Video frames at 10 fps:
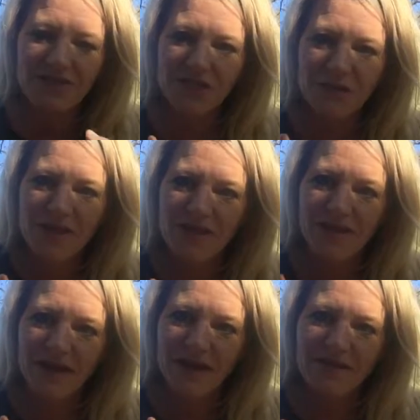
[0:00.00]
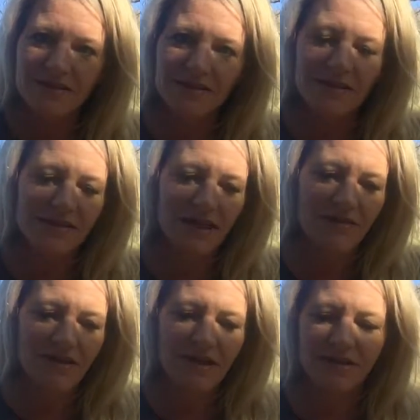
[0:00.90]
of
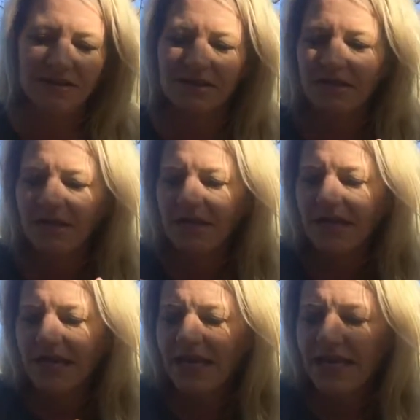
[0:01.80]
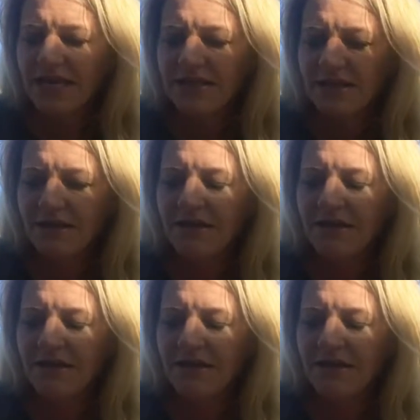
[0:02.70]
this hitting,